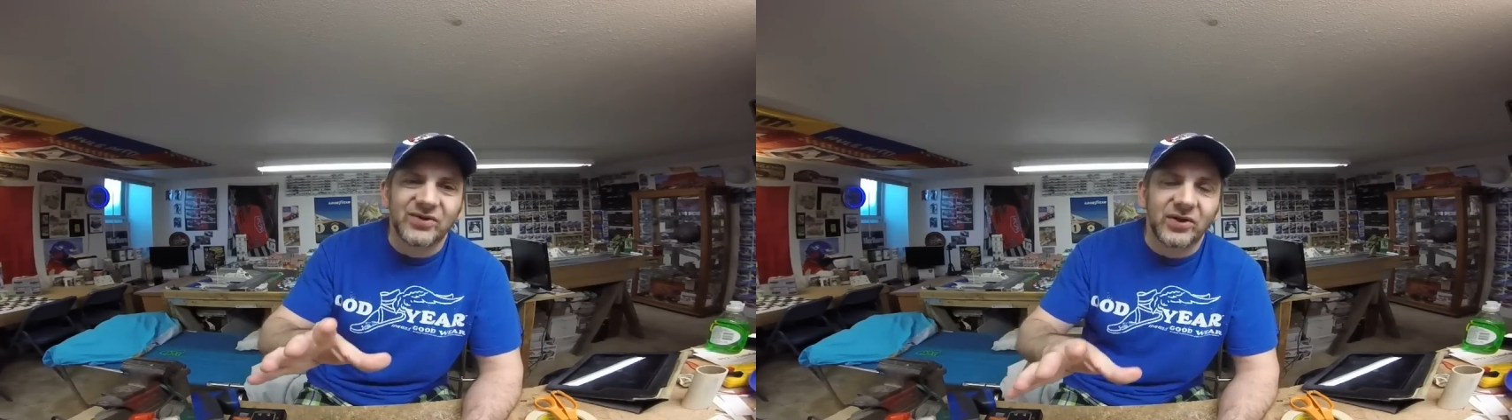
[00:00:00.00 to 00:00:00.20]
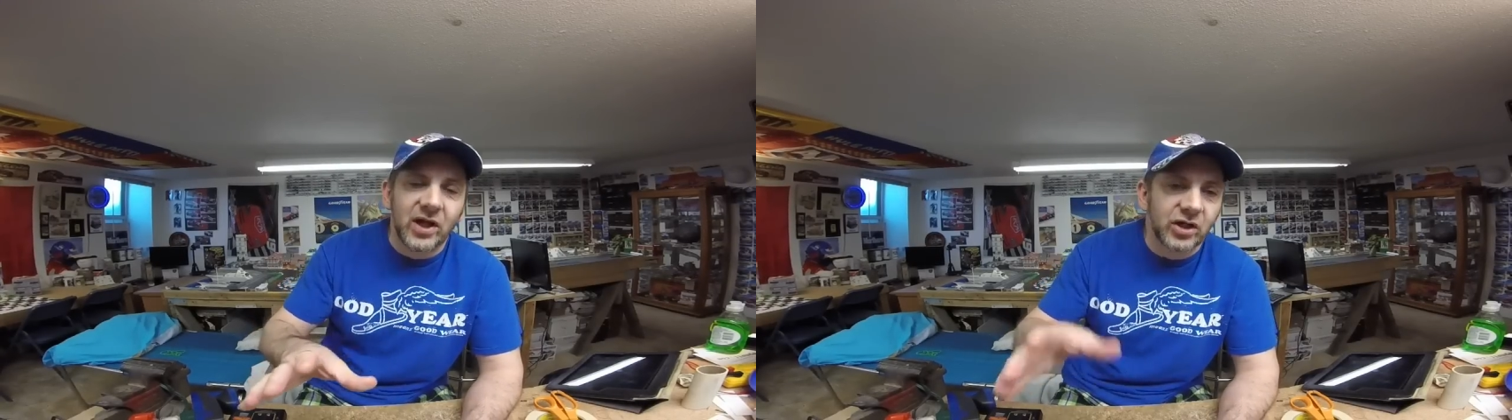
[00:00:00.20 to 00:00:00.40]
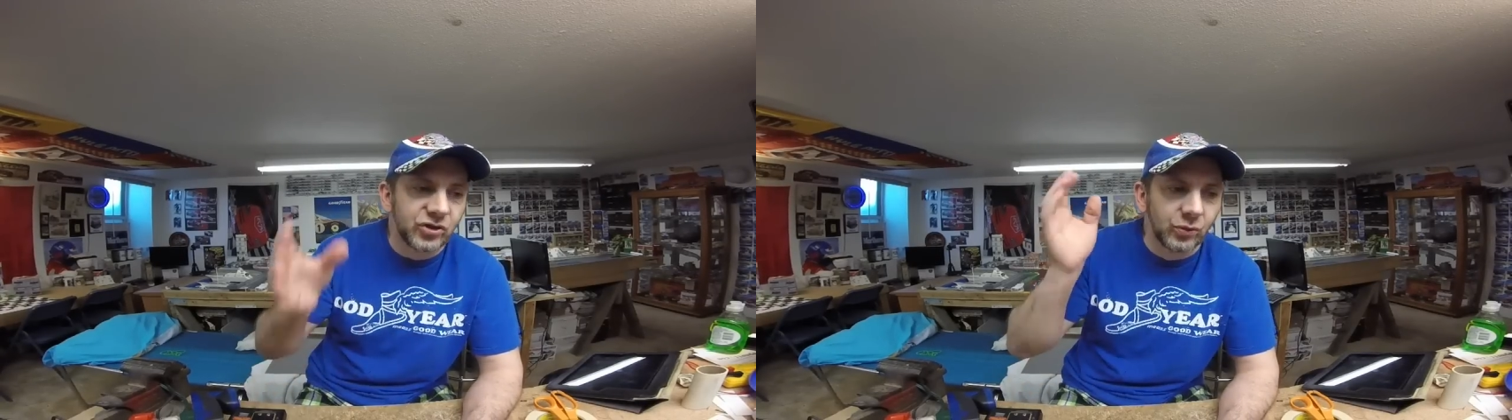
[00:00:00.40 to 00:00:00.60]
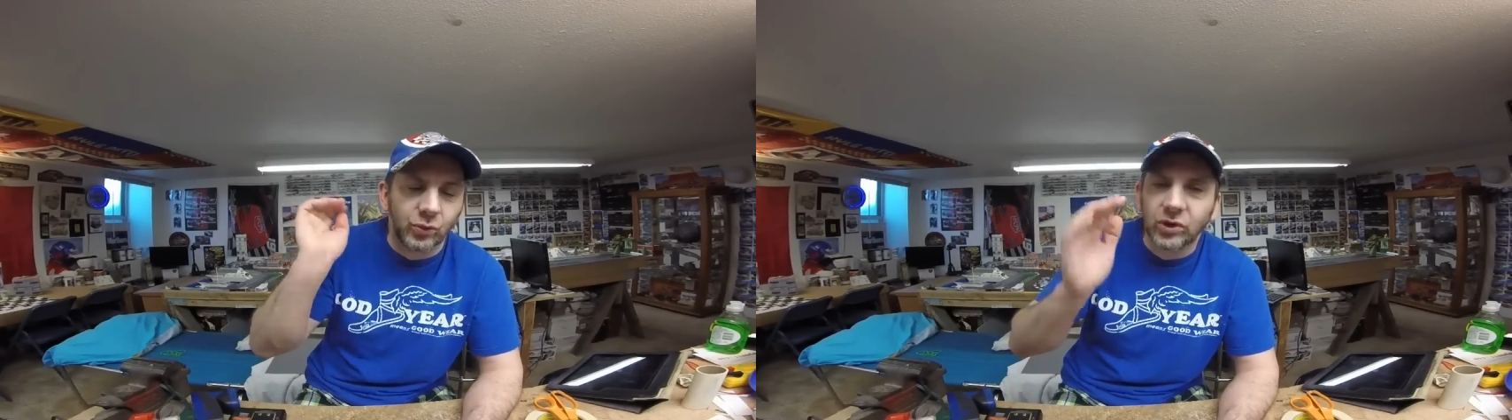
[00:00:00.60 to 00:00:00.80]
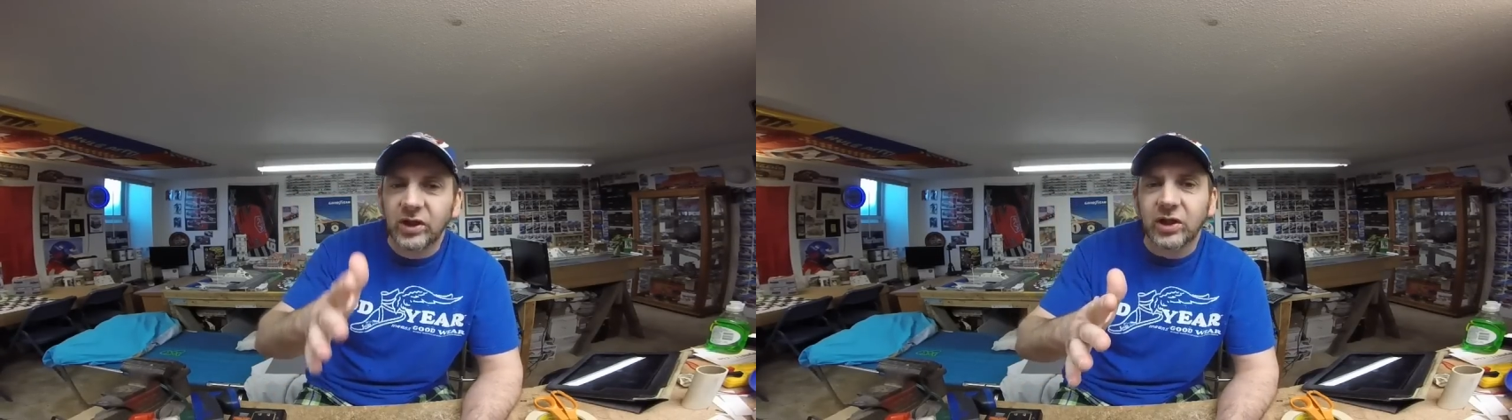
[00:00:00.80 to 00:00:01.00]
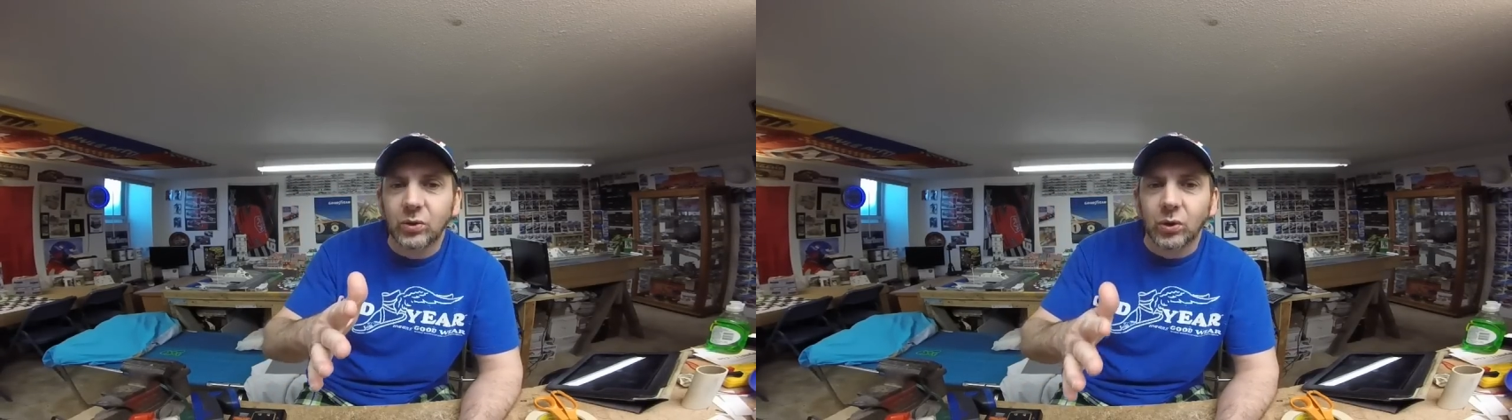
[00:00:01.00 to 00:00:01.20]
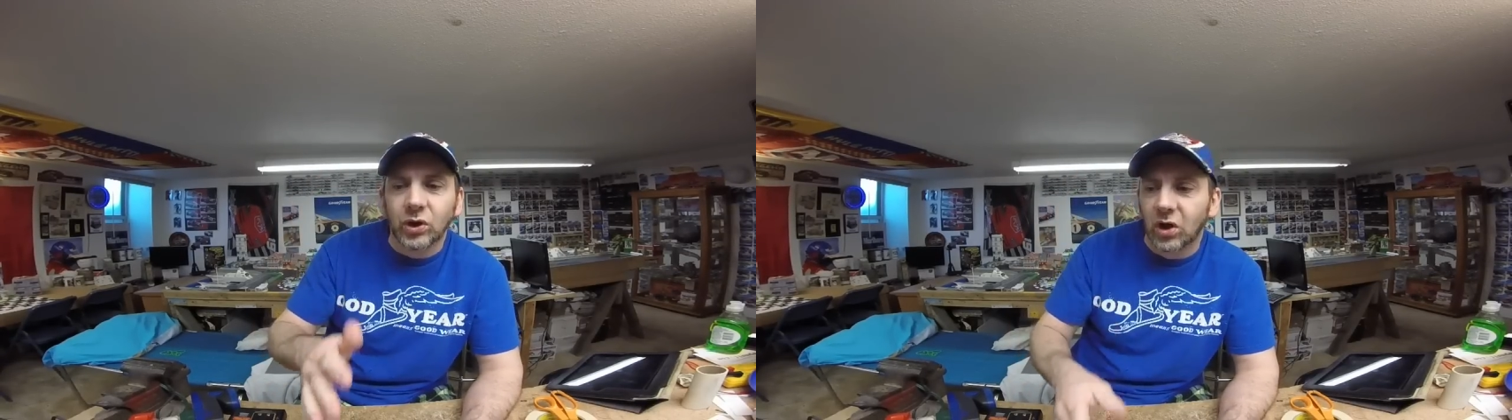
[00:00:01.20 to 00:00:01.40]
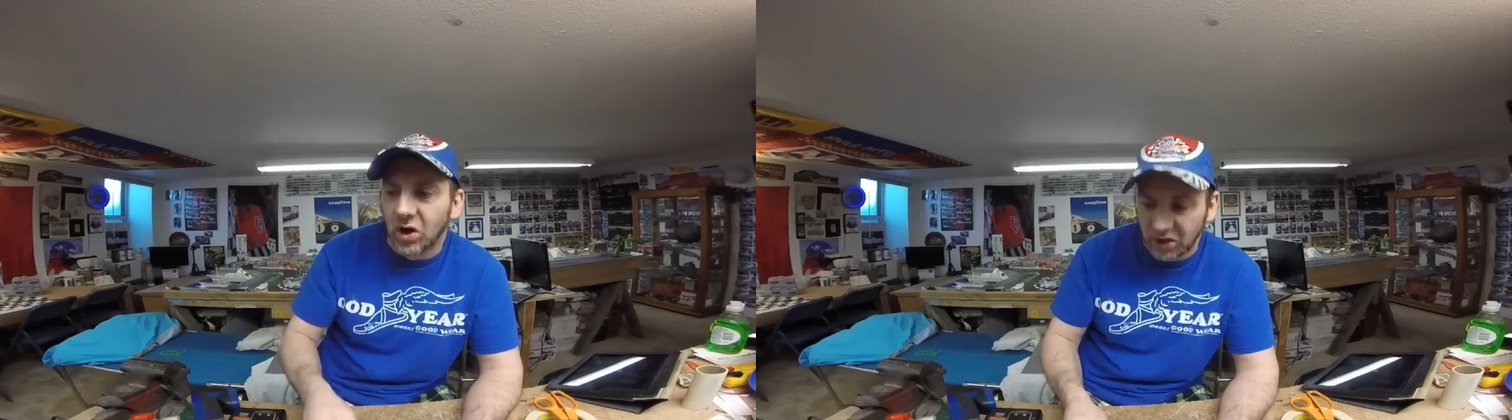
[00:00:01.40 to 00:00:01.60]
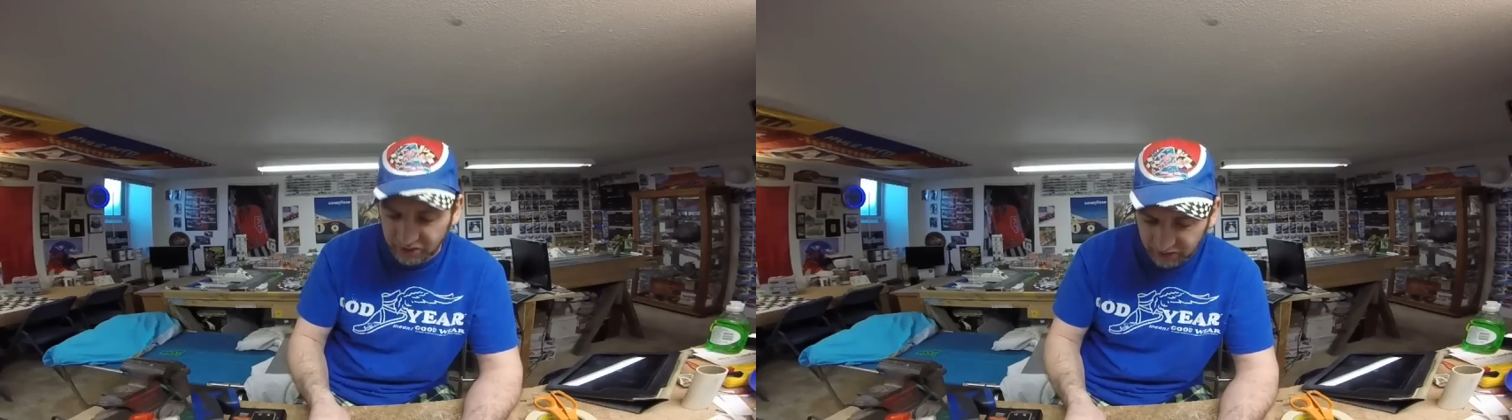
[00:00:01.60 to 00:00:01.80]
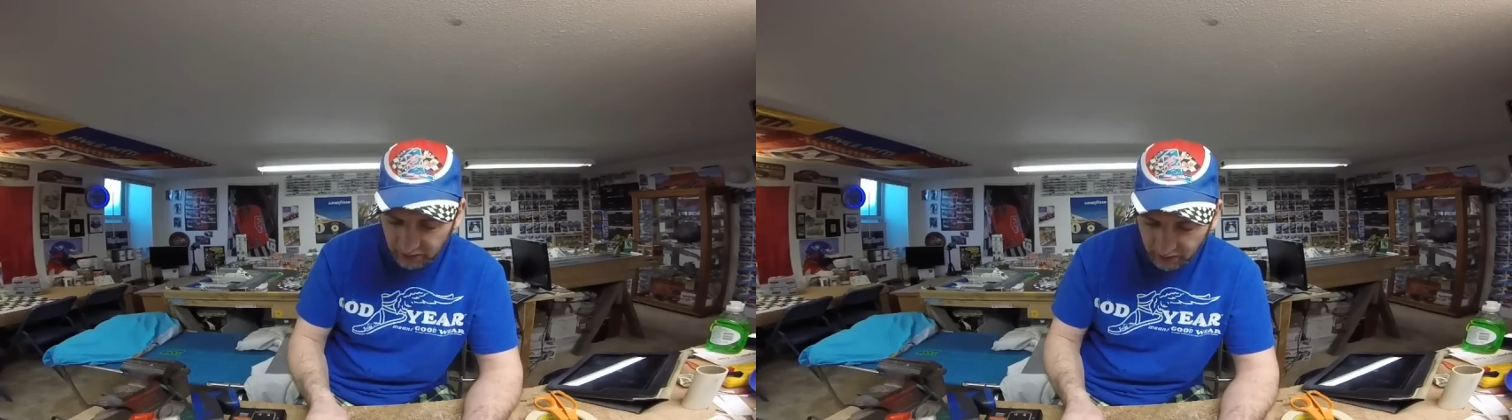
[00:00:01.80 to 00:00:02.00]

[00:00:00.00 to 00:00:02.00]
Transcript: selection. Really cool cars.